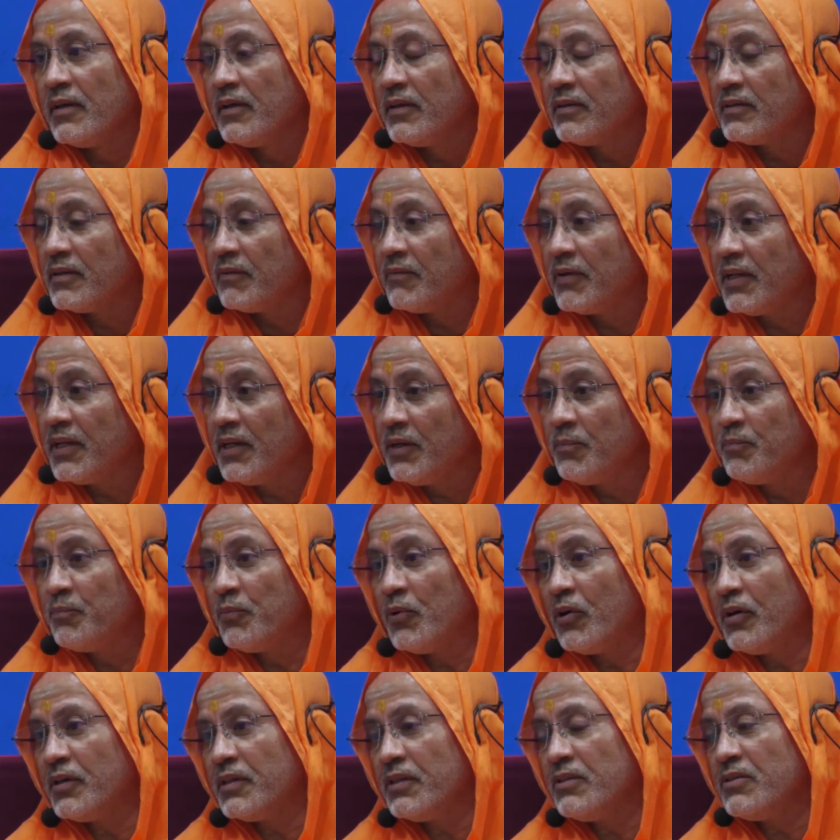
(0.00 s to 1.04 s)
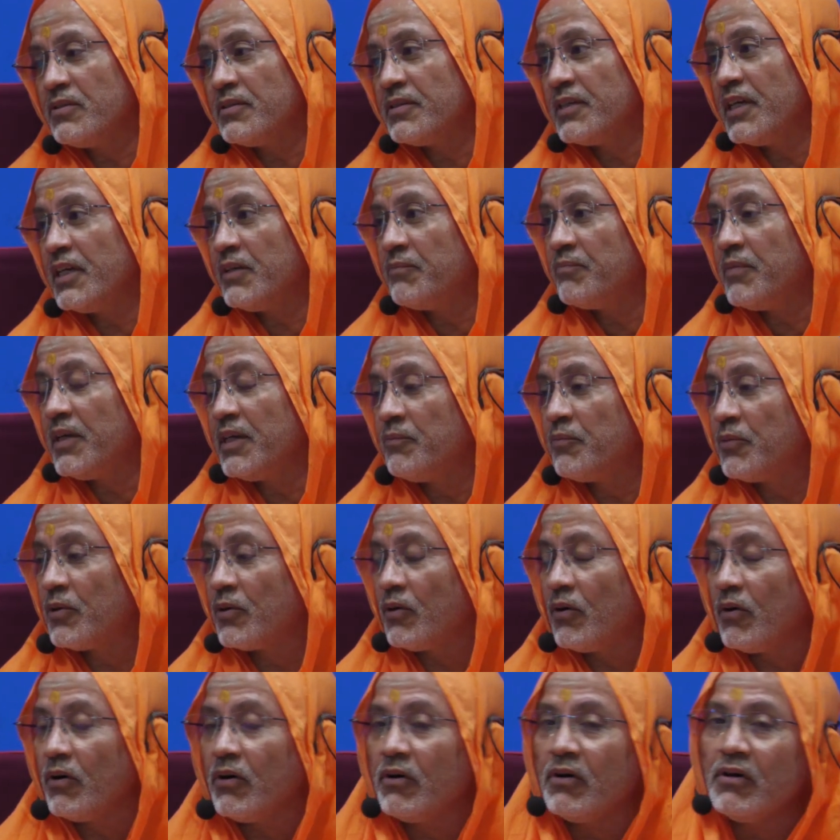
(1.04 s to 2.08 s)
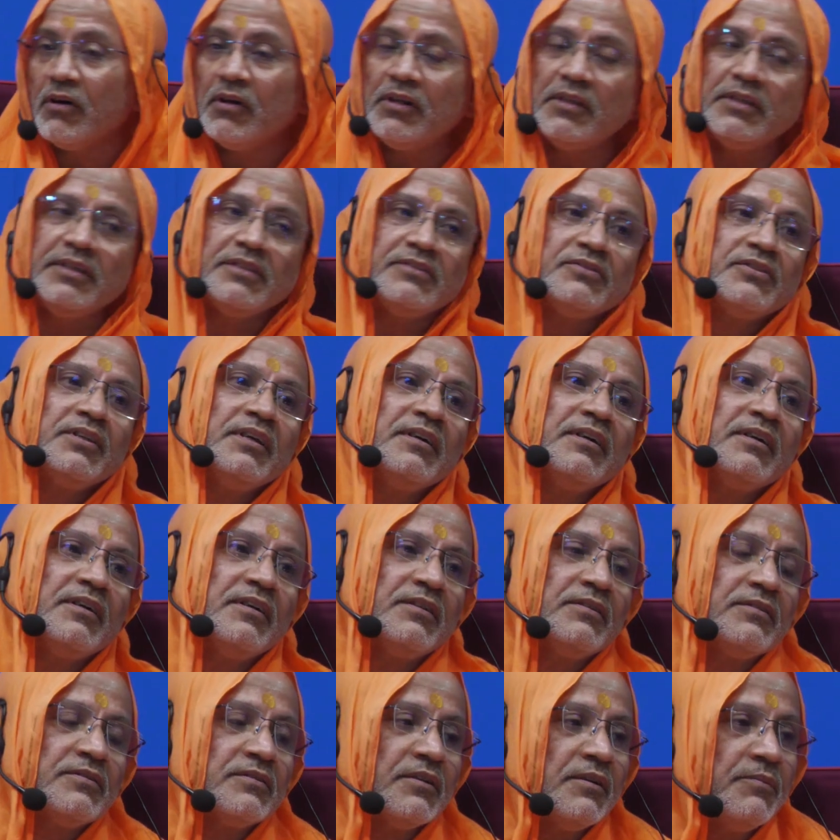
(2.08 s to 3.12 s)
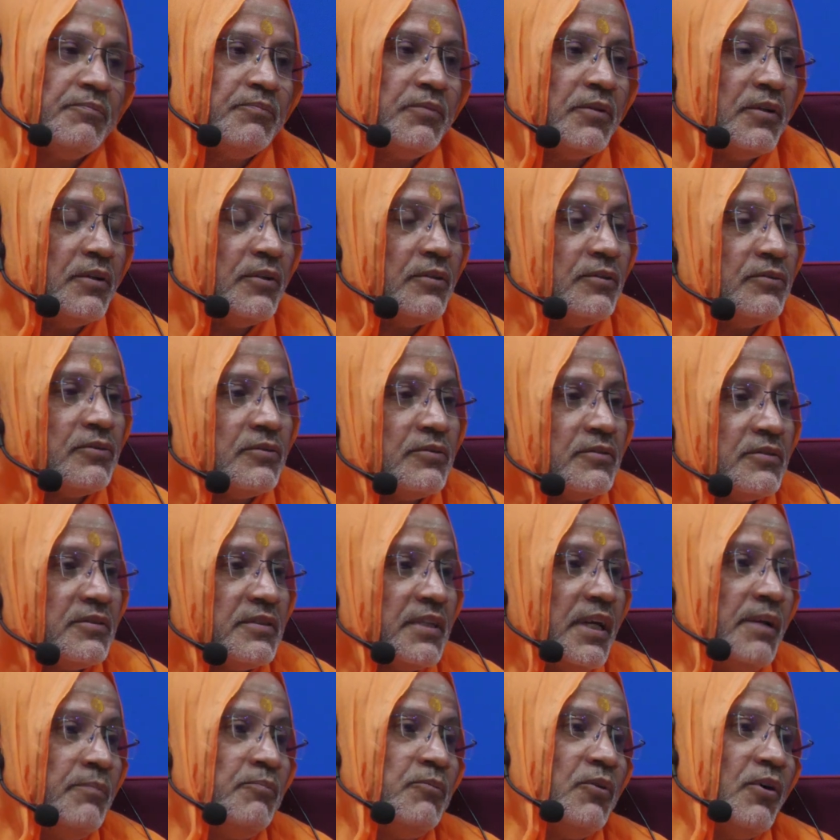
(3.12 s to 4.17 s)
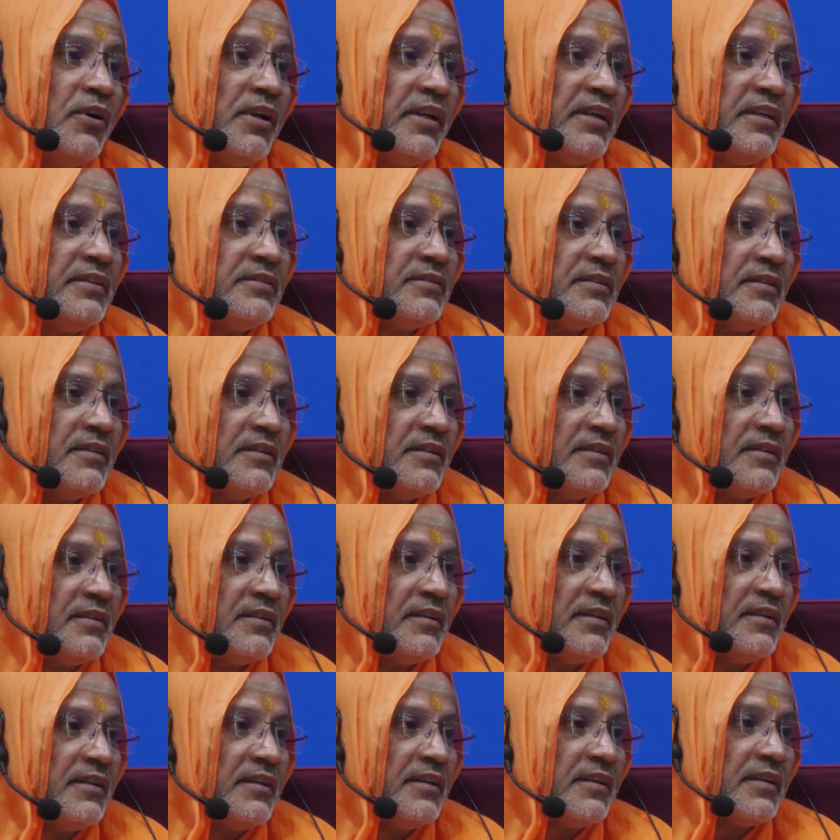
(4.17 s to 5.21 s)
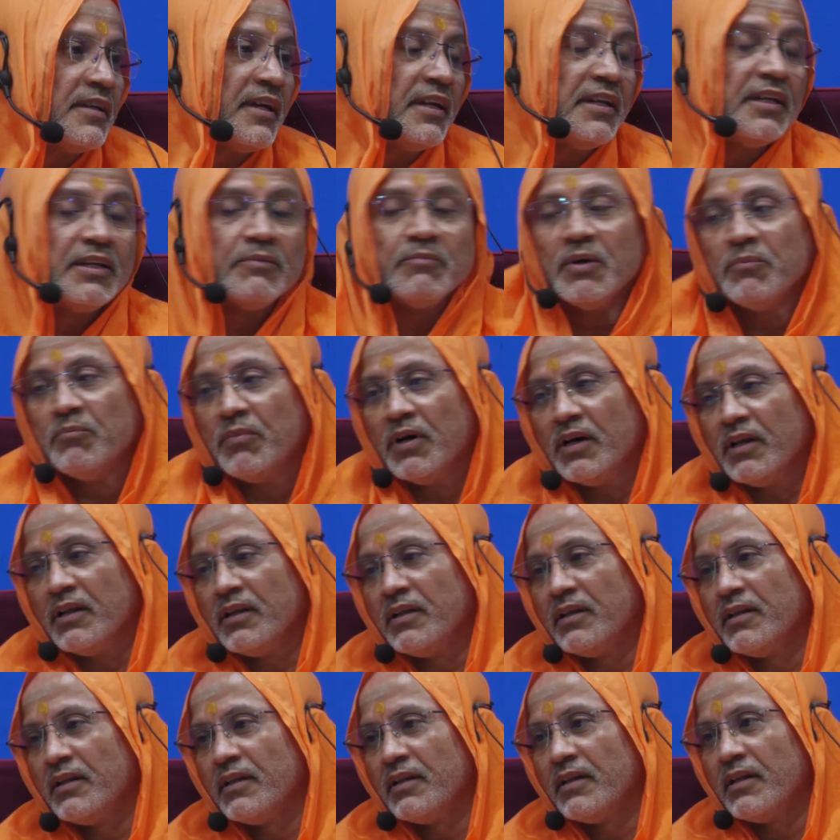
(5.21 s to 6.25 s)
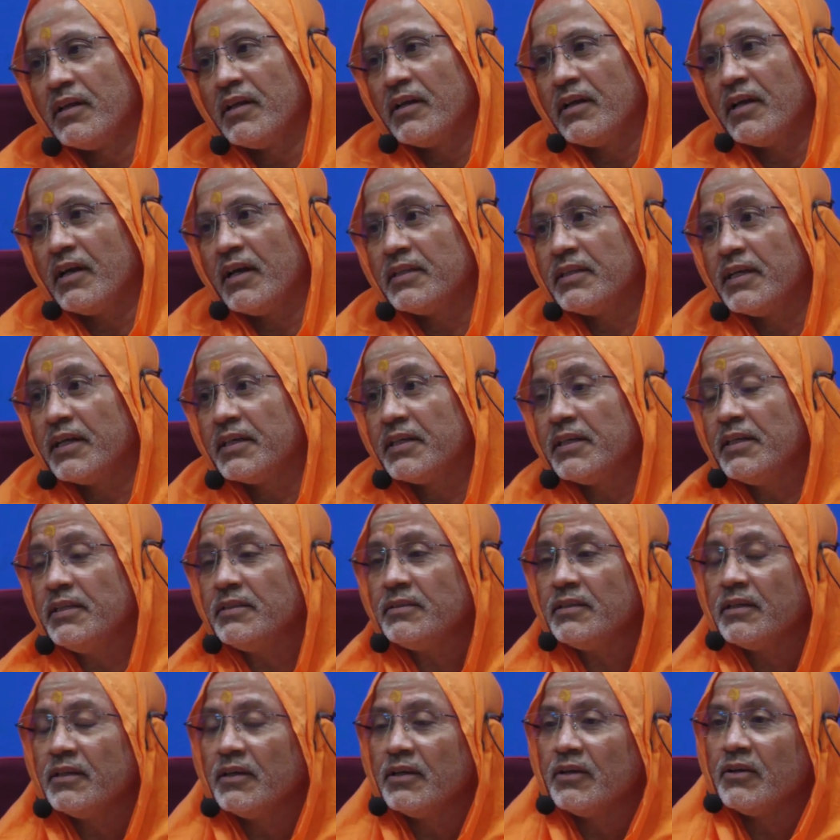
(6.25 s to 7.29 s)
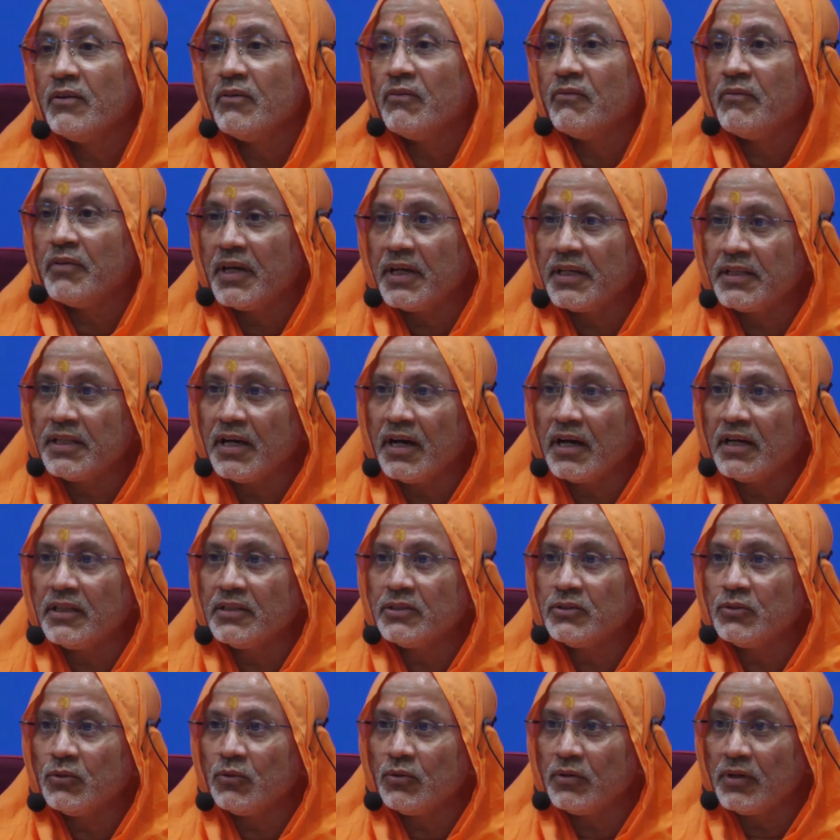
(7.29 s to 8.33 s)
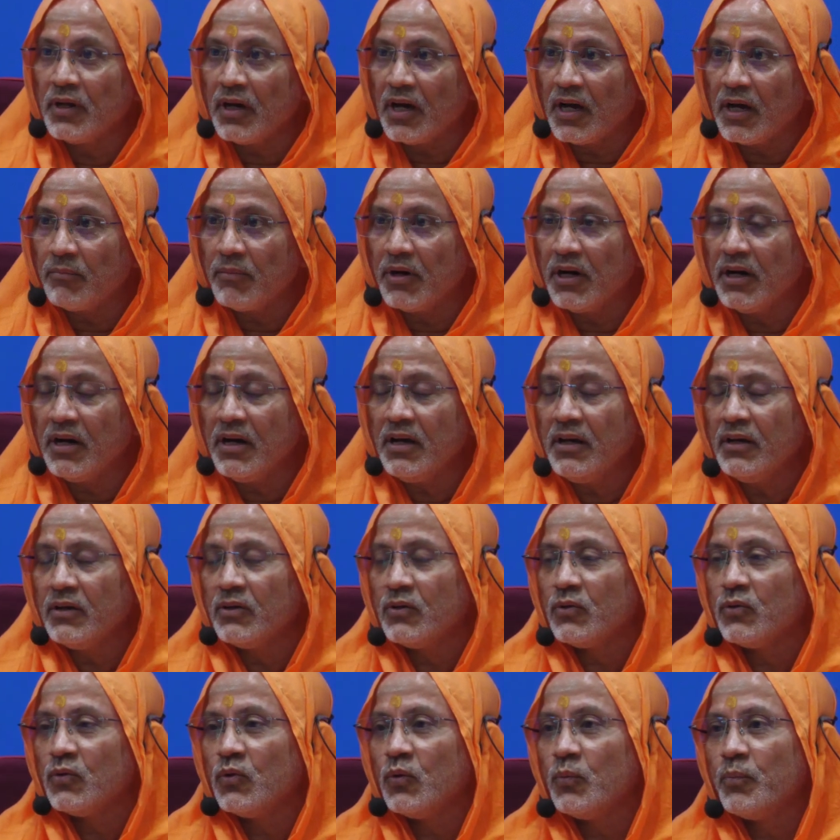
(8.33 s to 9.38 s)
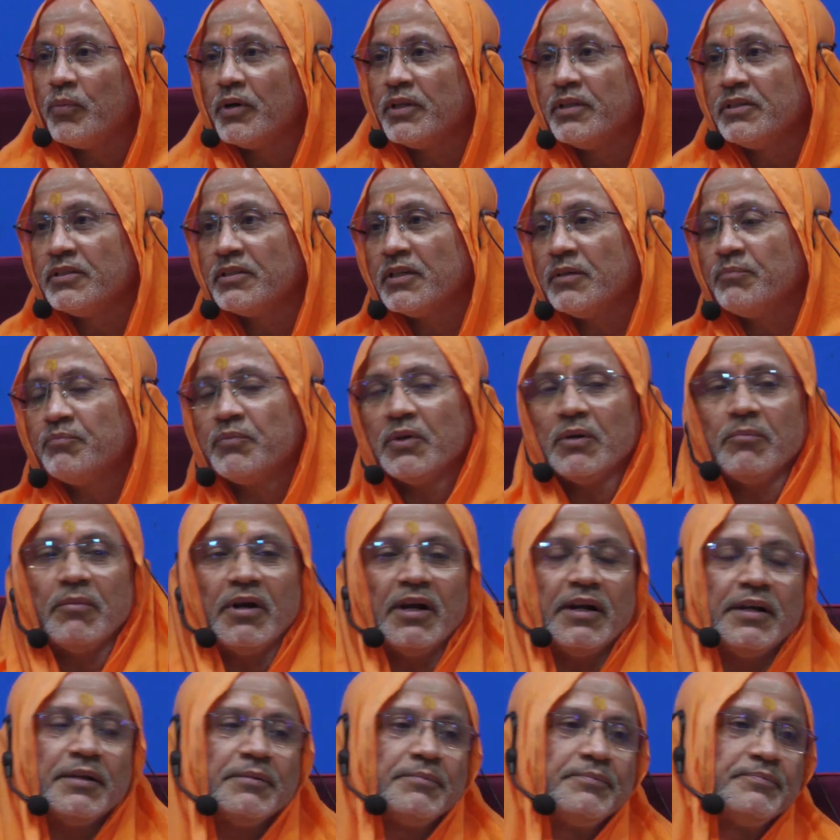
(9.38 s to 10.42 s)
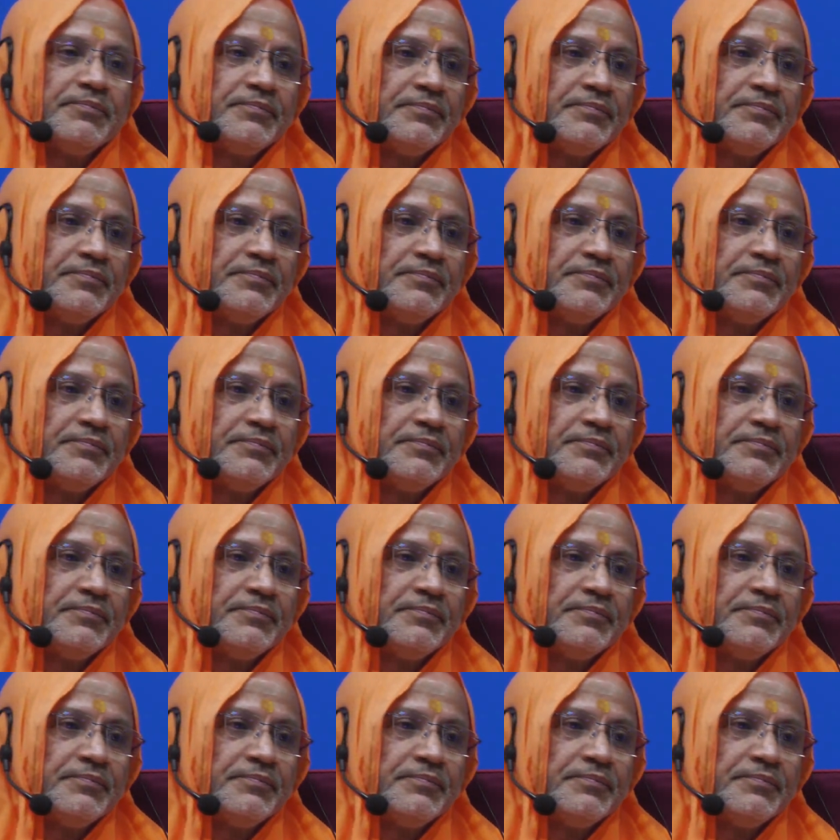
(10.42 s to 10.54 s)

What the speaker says: It's a very important statement for all the seekers of self-knowledge can remember. And that is Vedanto Nama Upanishad Pramanam.